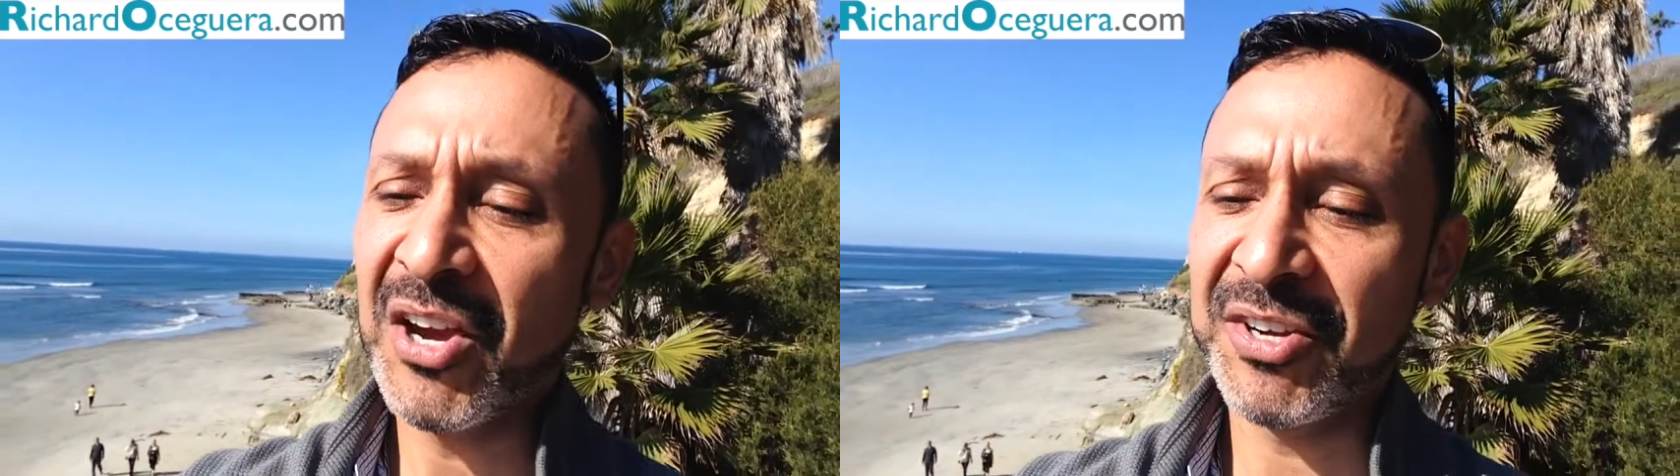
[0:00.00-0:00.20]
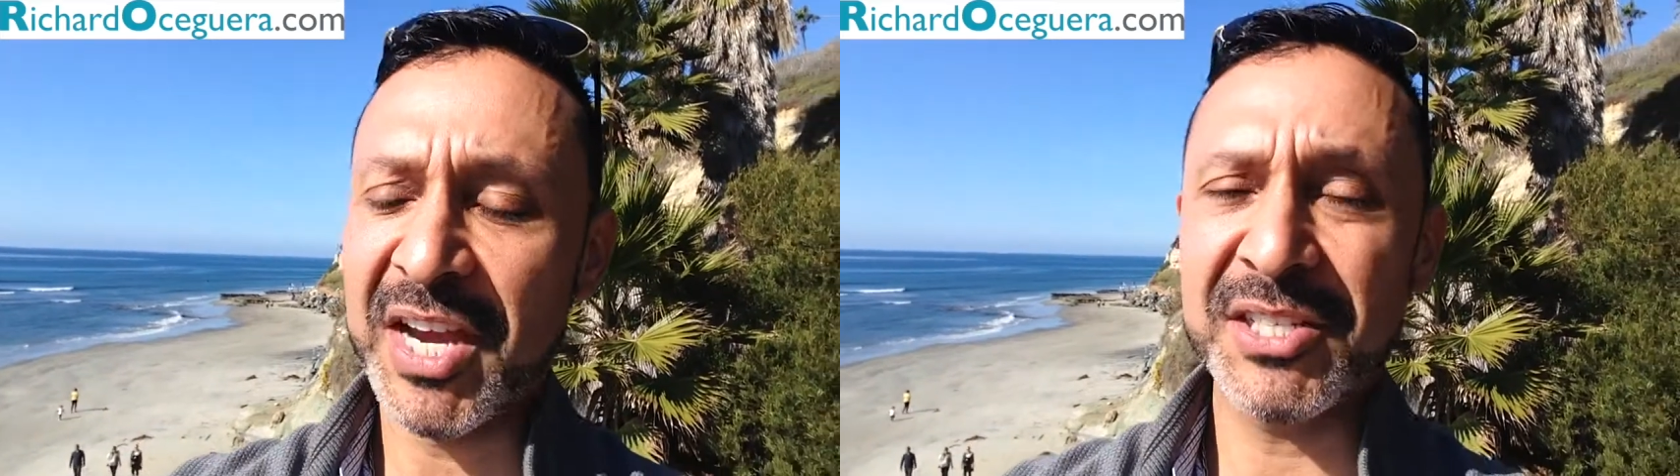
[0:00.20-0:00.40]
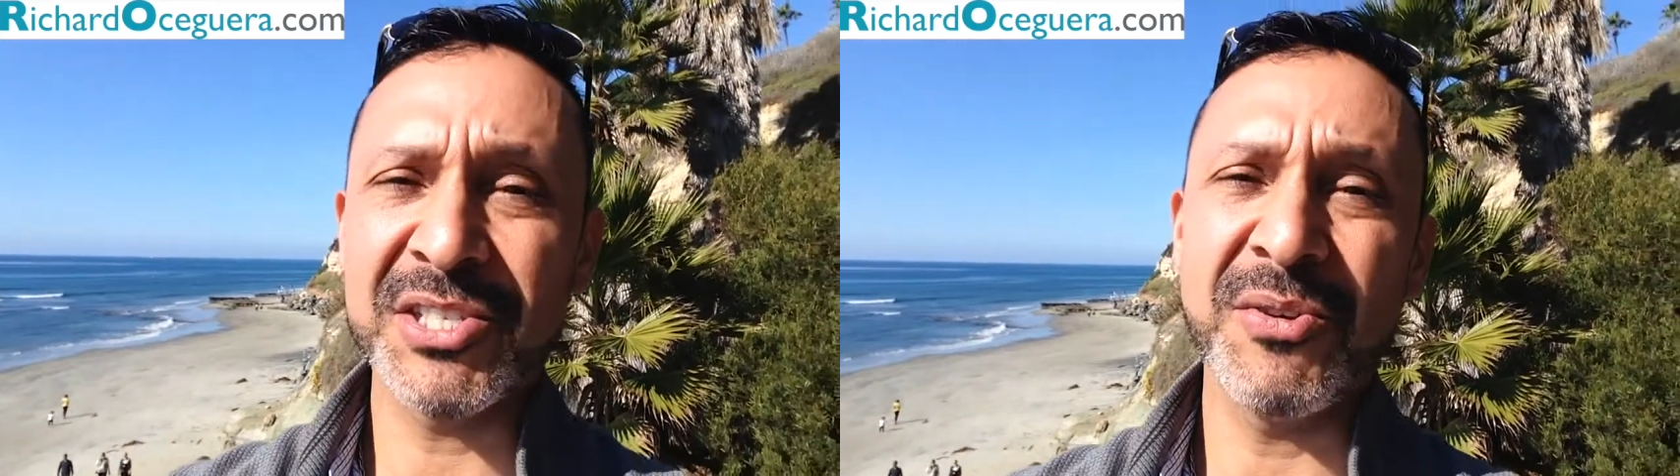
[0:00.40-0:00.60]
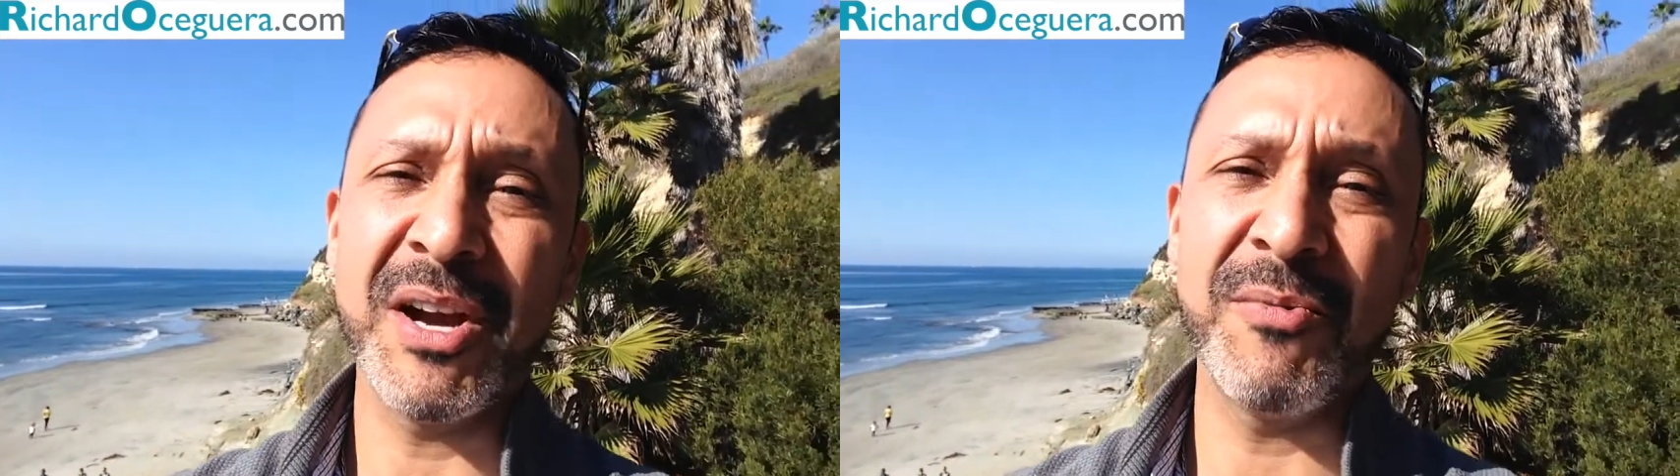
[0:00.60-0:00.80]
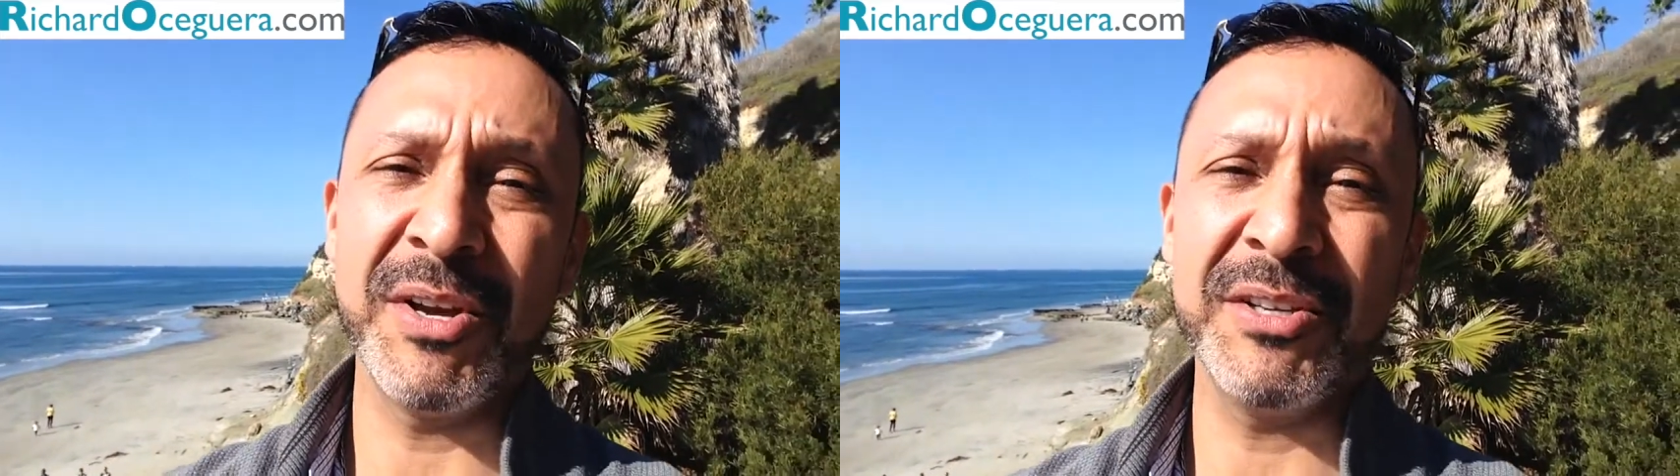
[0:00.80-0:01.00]
Okay,
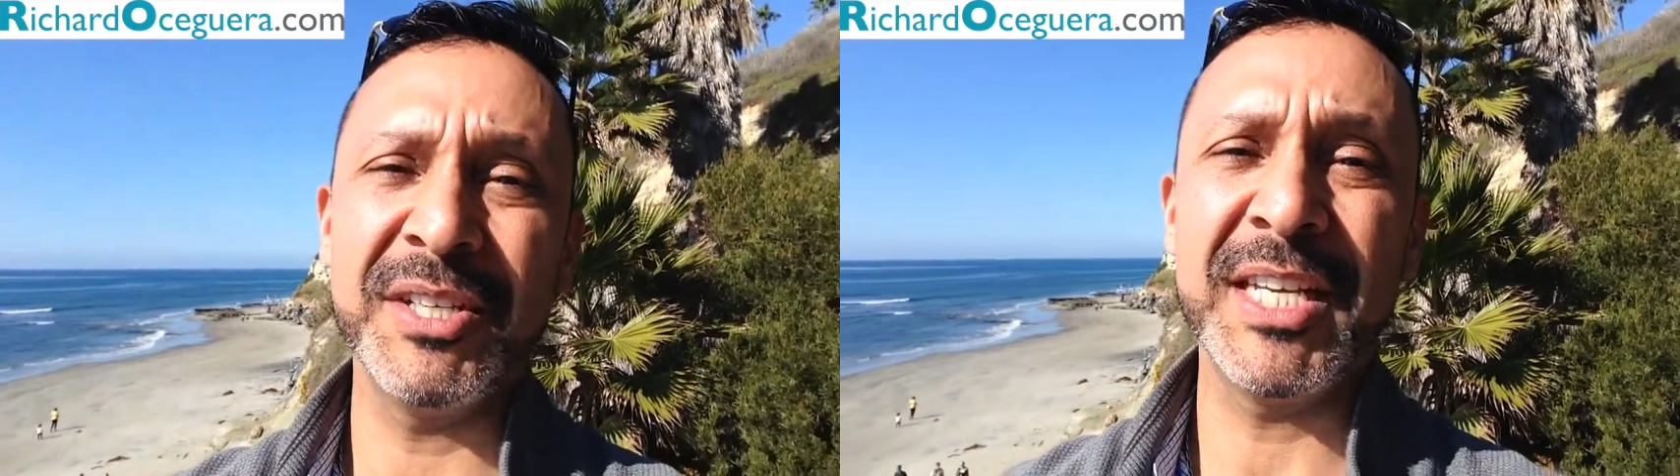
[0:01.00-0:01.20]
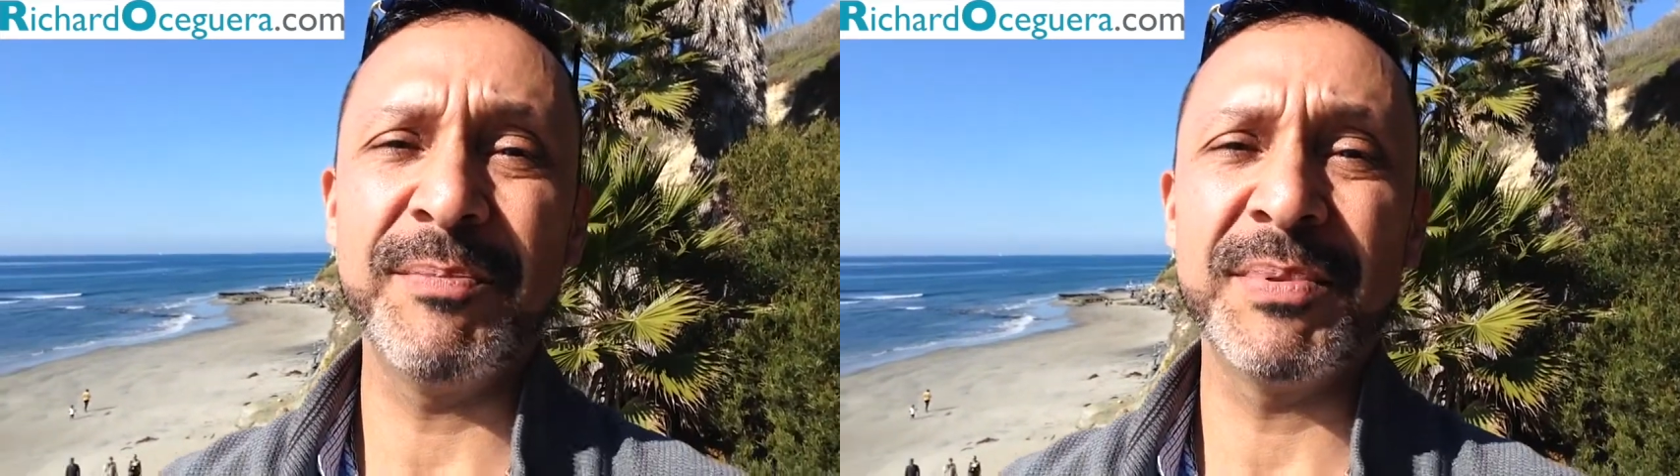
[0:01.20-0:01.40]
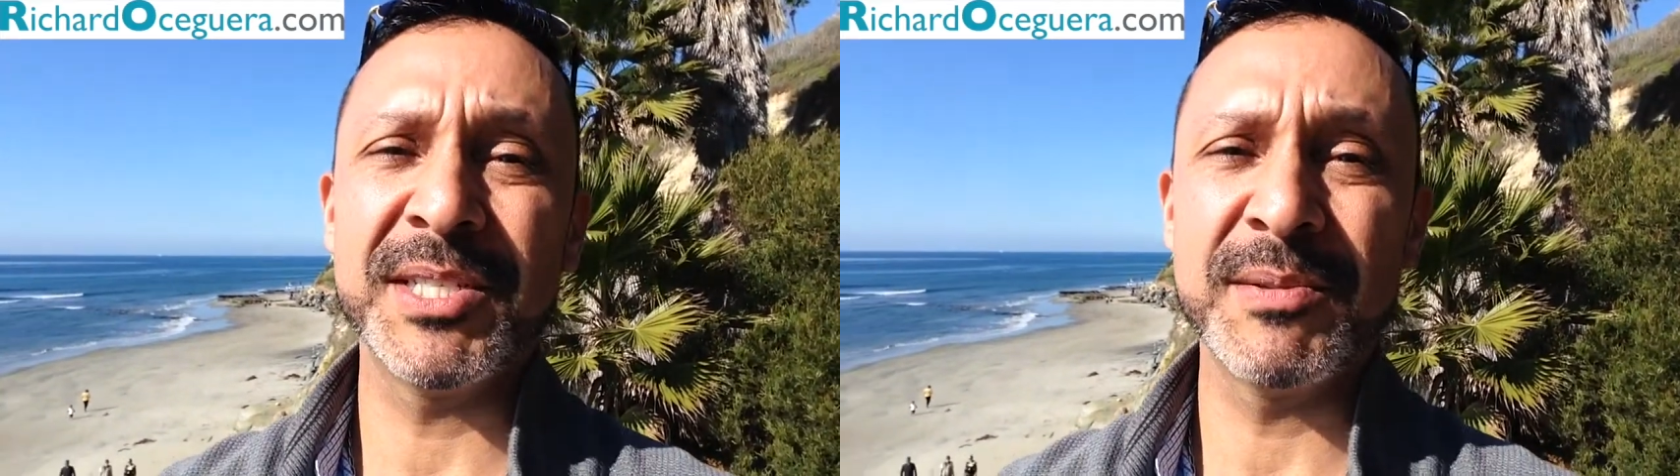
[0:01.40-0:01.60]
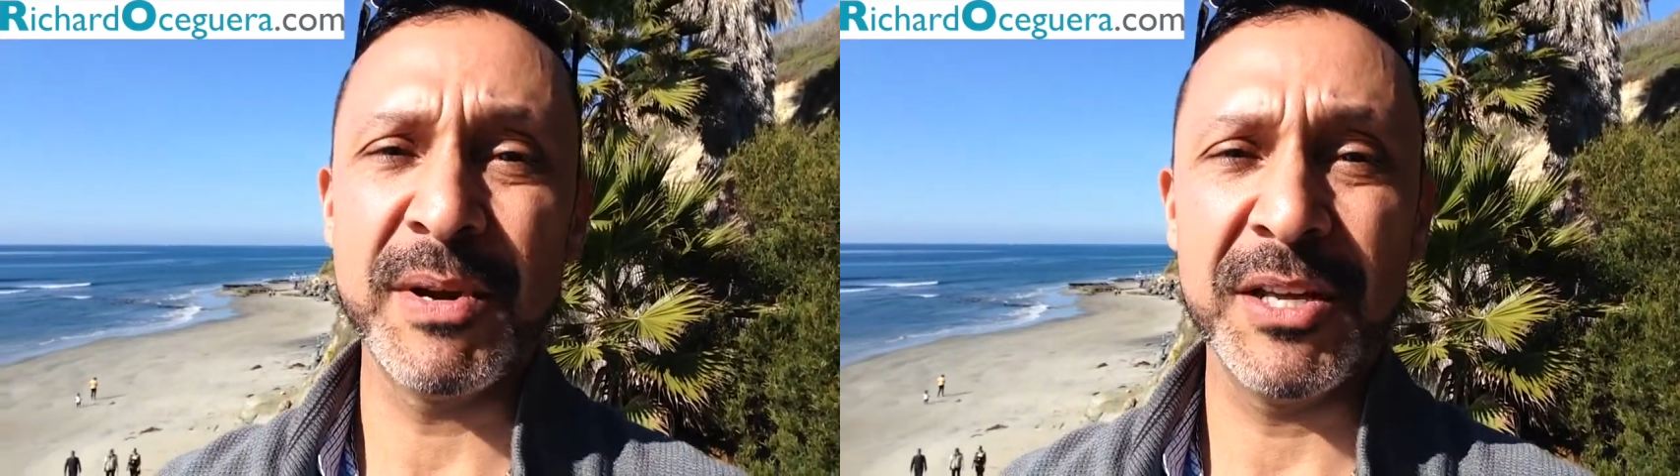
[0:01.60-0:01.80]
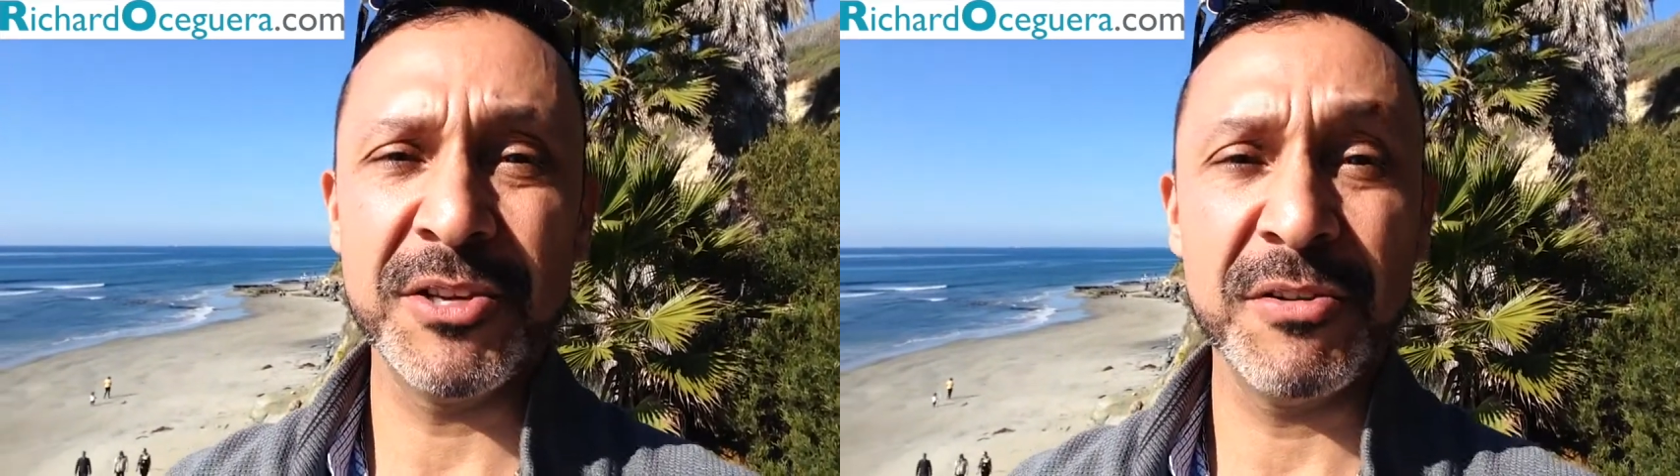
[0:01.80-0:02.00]
so I want you to keep this in
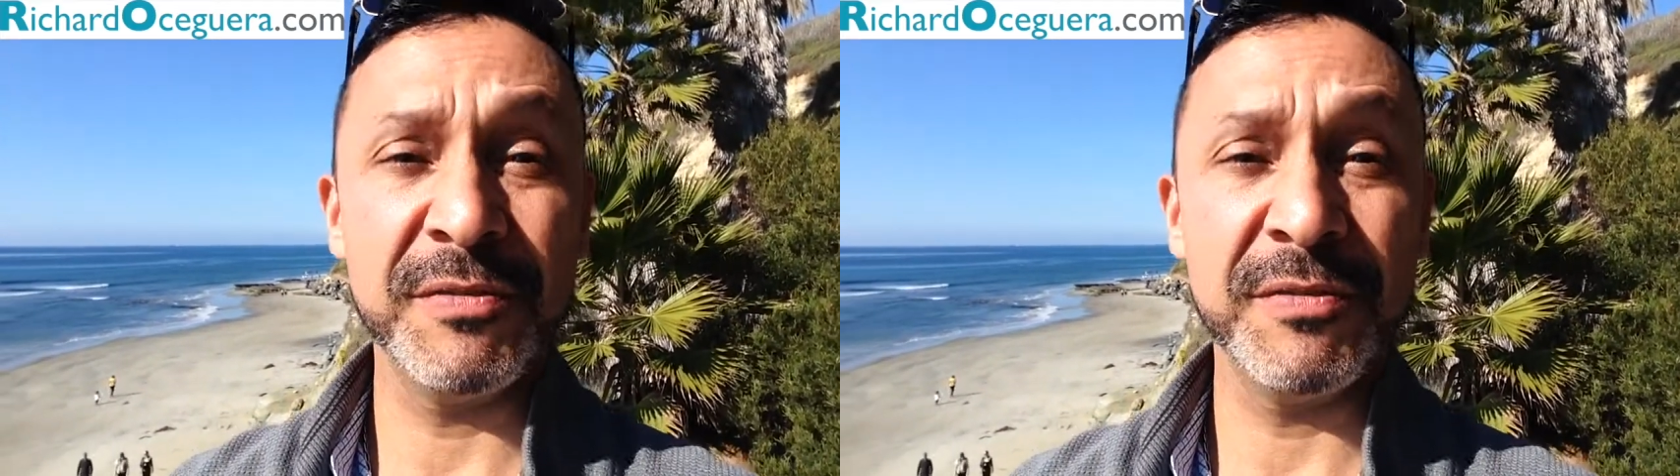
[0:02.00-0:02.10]
mind though.